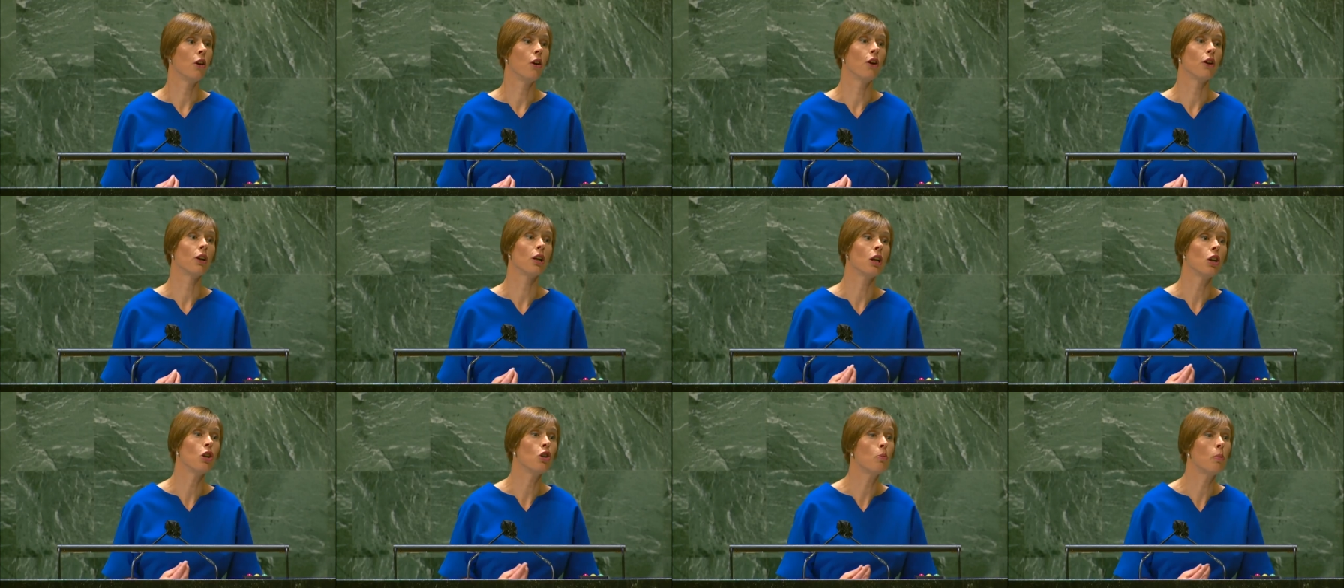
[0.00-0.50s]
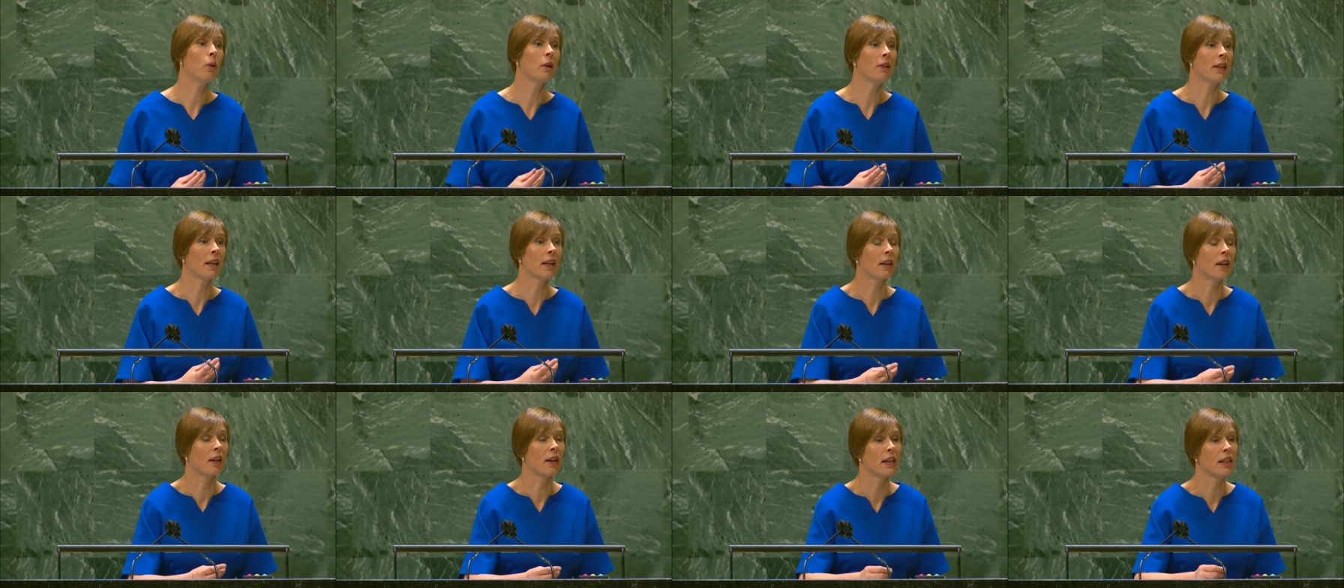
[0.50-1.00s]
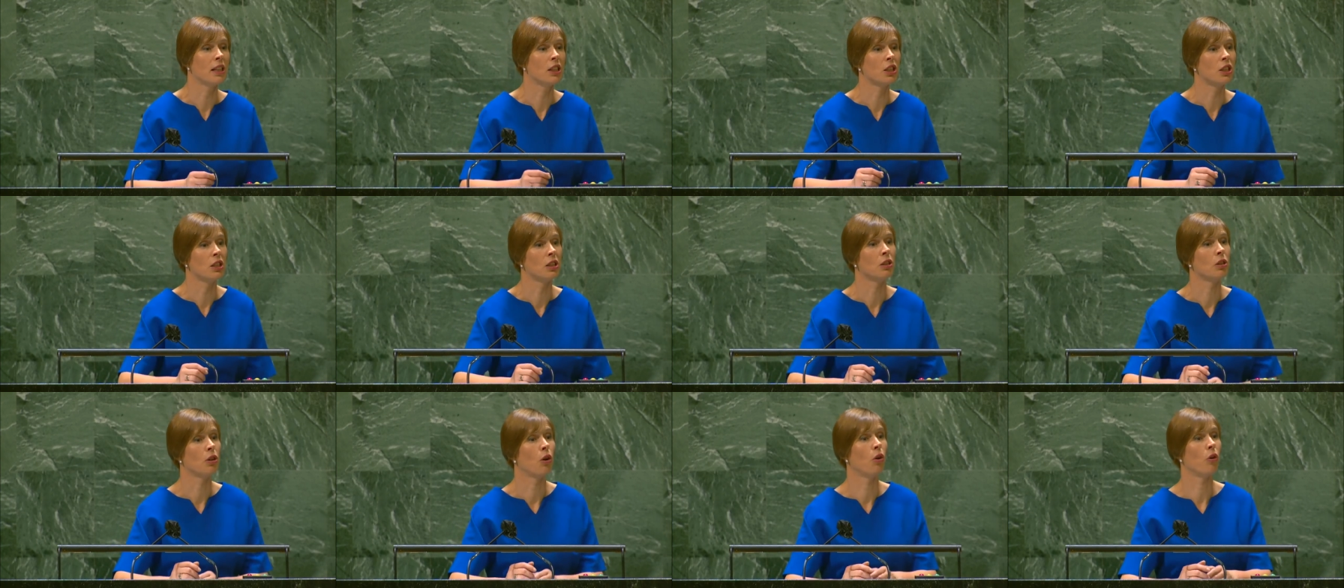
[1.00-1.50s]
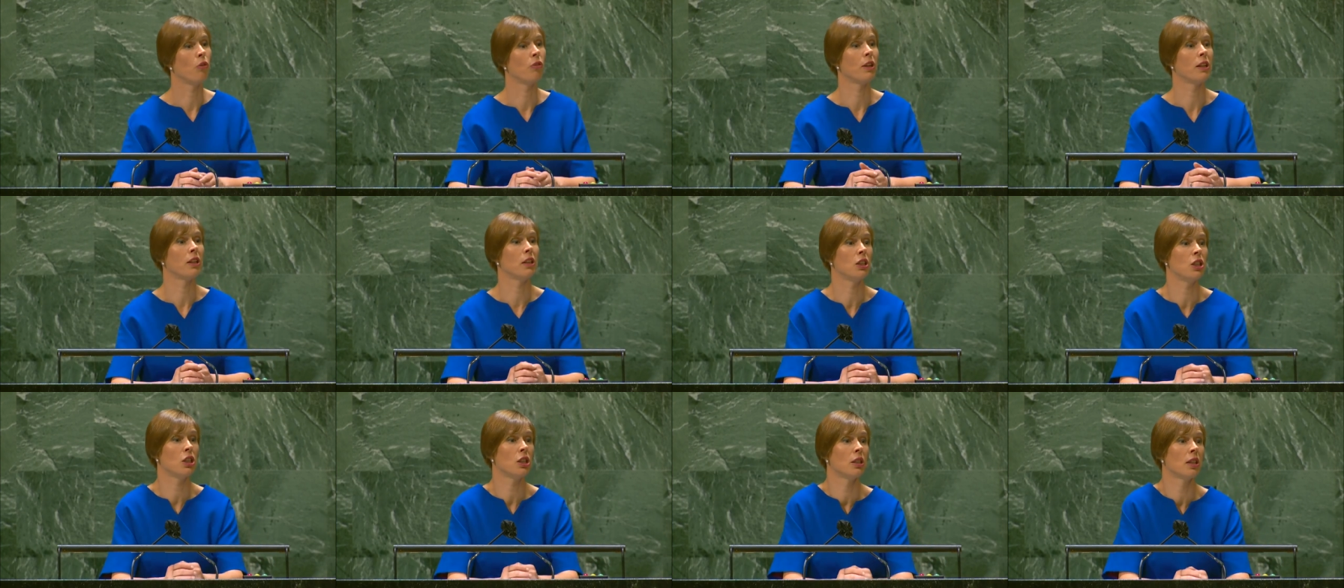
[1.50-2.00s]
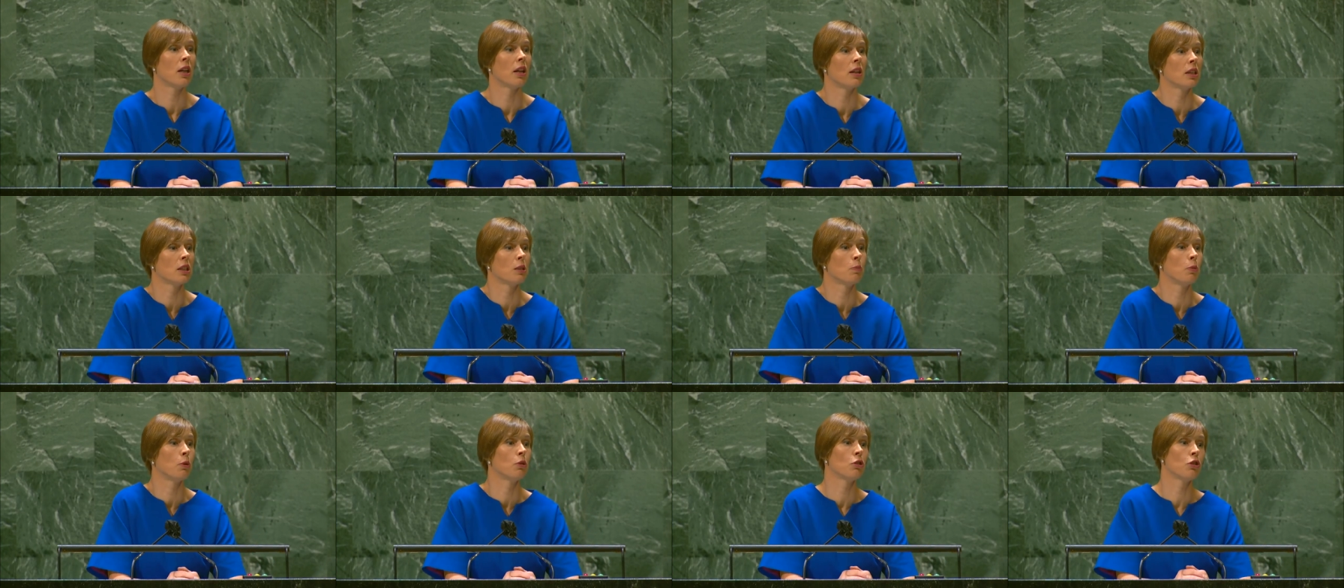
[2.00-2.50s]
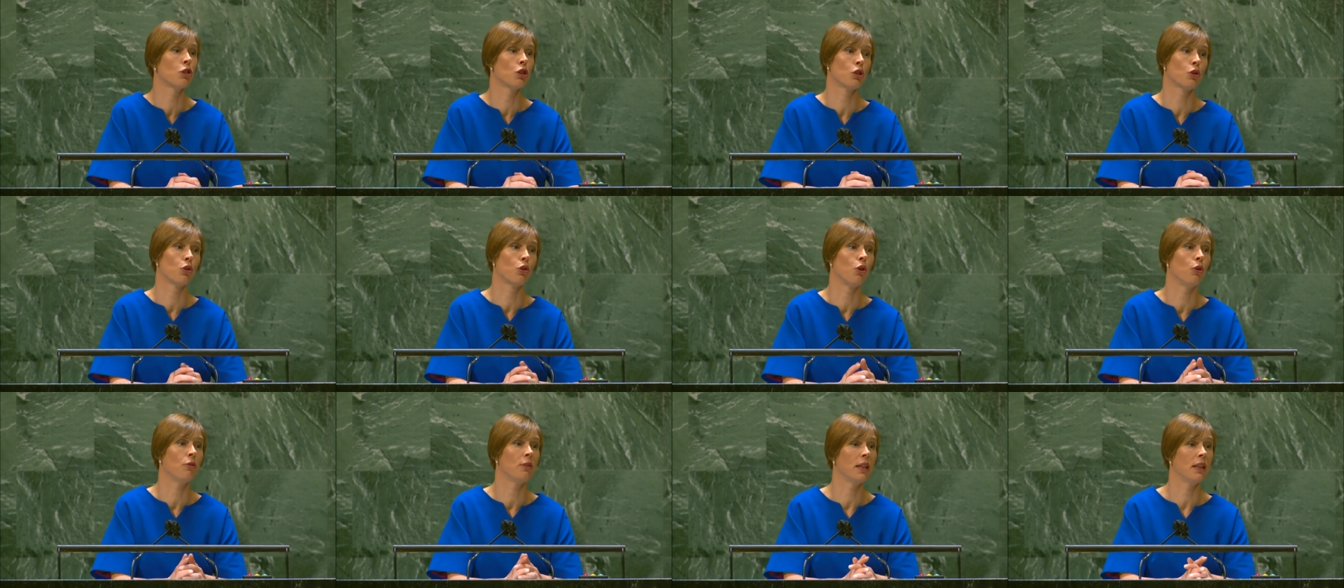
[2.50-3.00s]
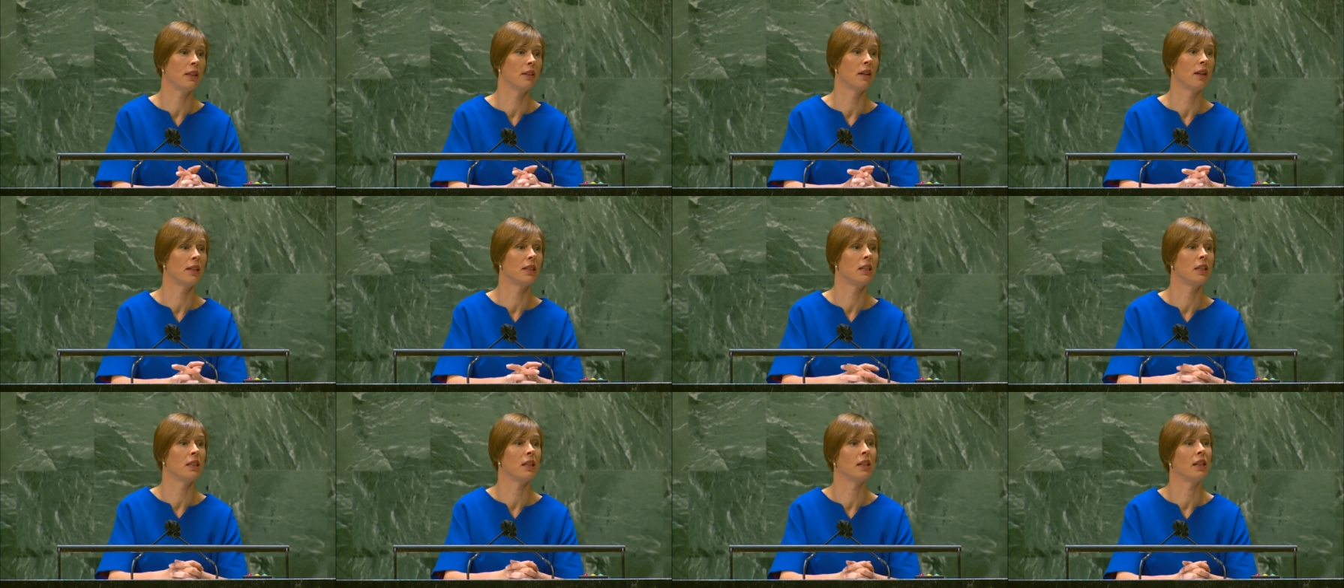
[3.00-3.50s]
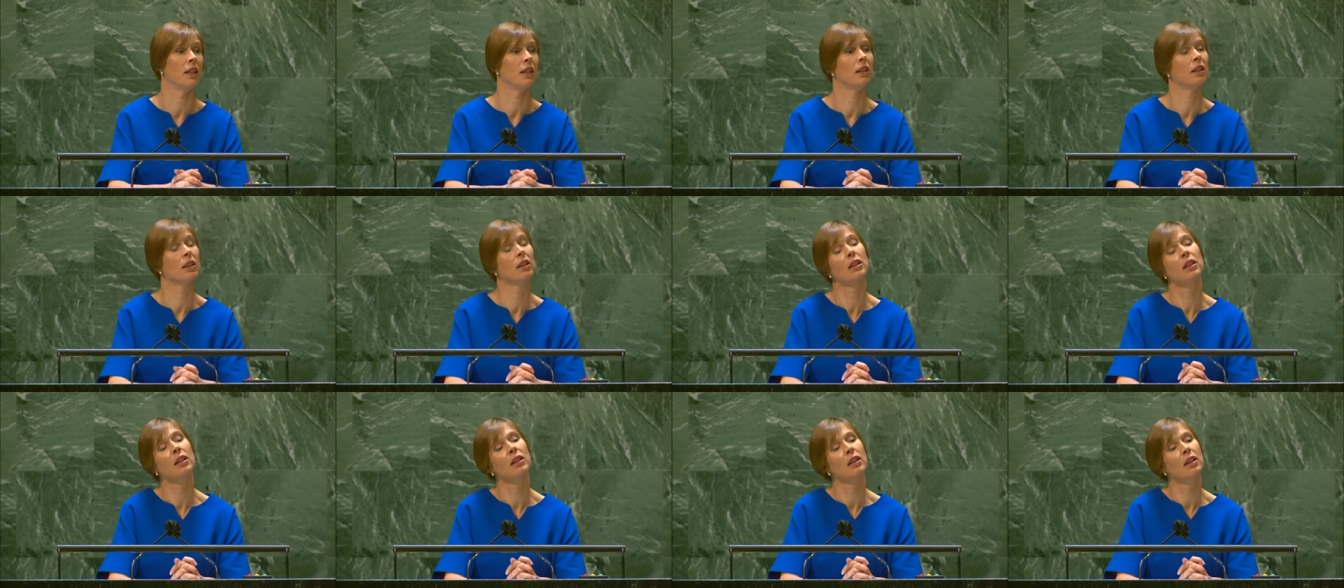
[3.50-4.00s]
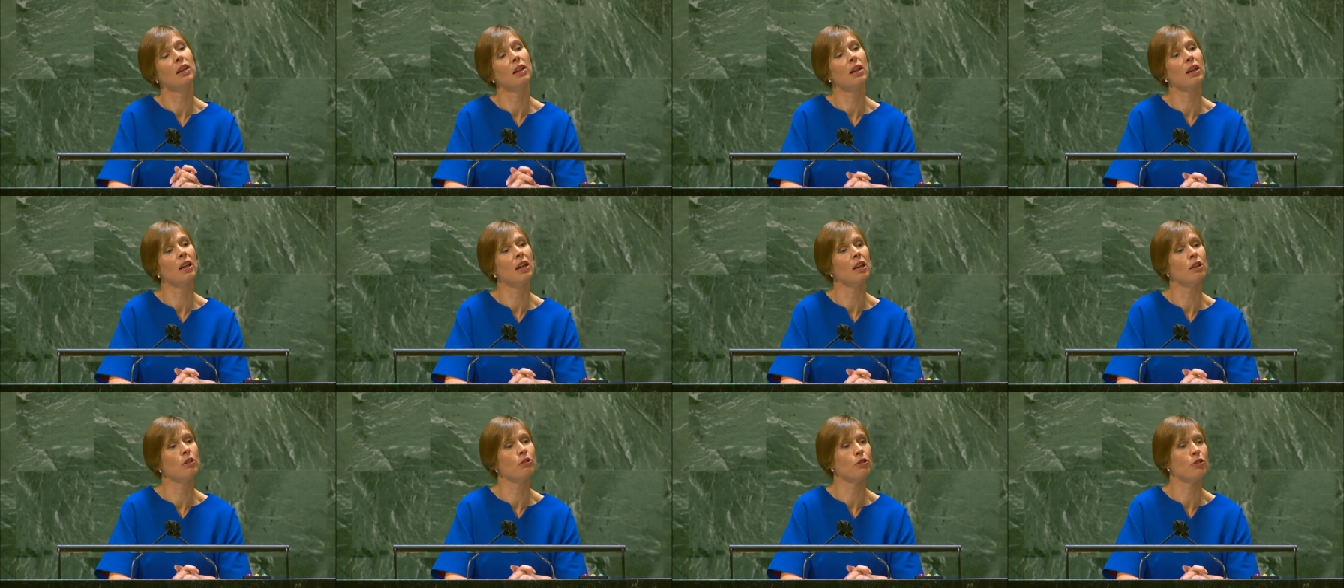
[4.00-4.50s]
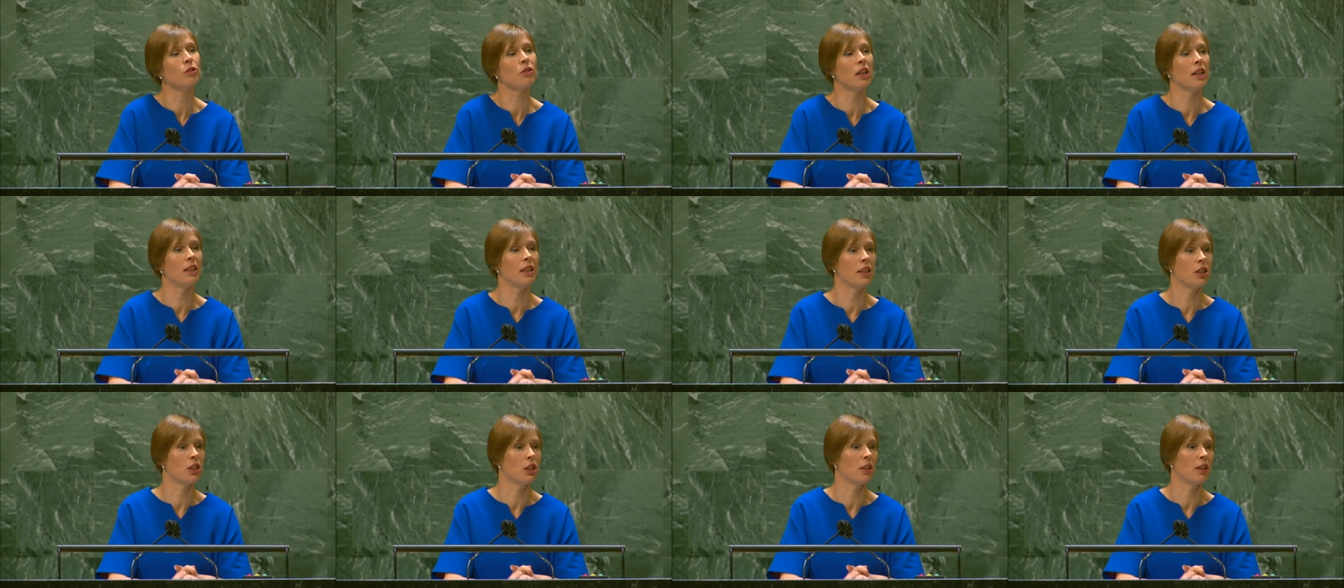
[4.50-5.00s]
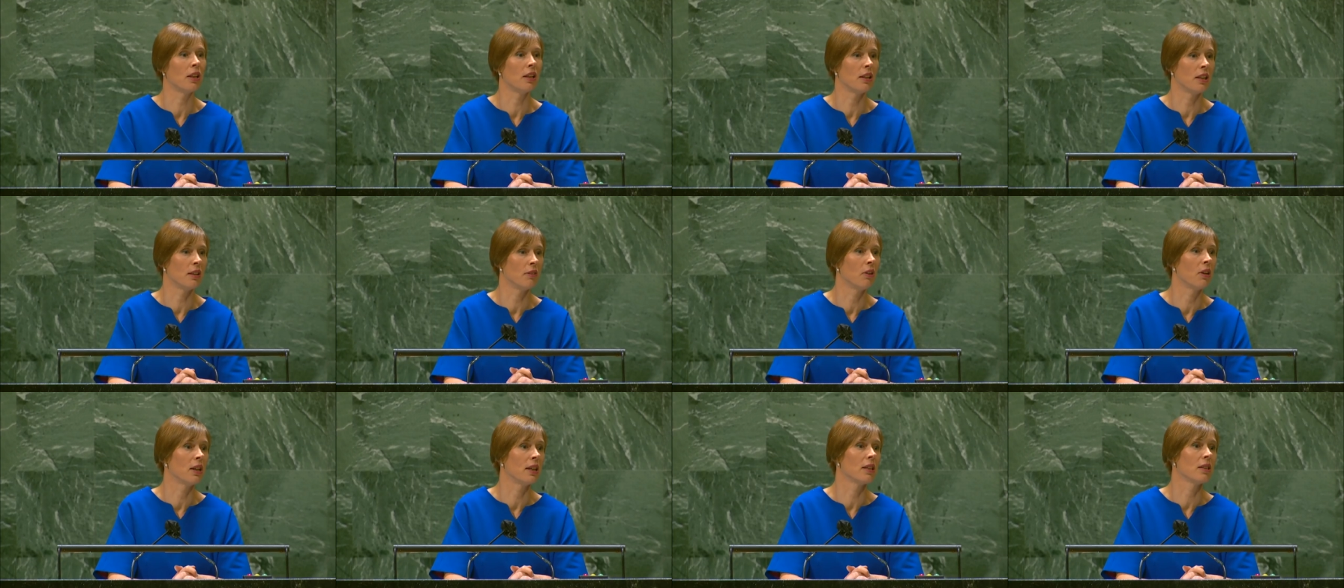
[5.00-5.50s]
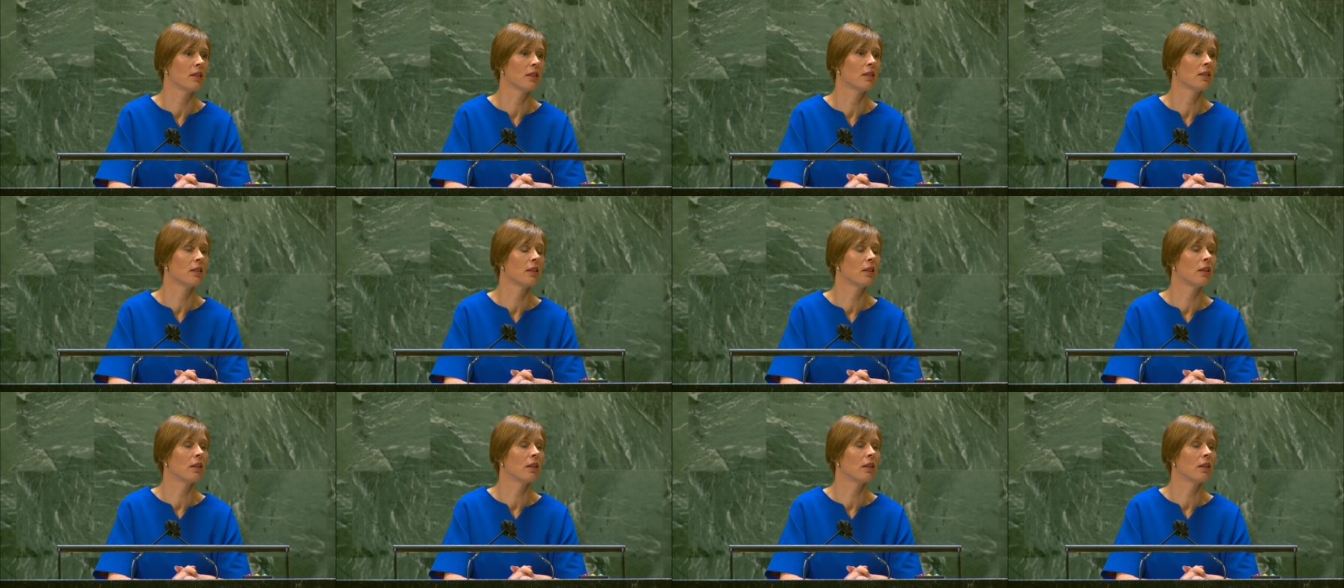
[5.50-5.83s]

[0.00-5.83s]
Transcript: a global declaration on the digital response to COVID-19, Close the Digital Divide,